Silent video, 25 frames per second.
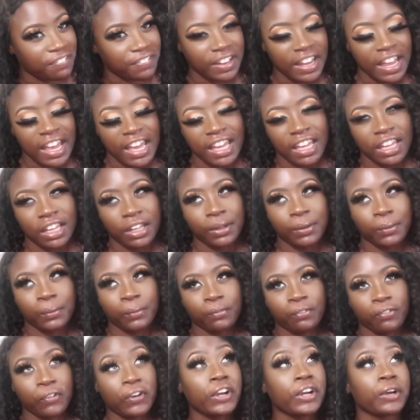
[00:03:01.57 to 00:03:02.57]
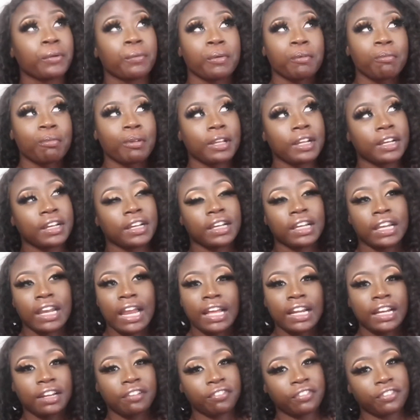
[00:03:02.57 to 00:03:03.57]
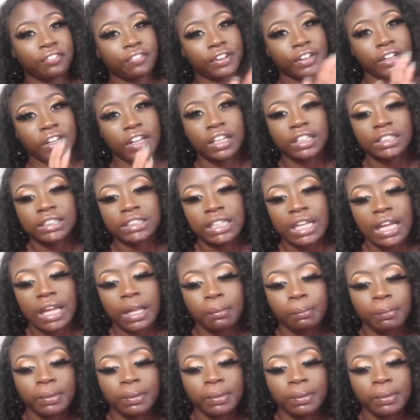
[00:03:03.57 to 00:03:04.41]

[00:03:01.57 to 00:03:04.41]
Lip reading: like we've been like that for a very long time,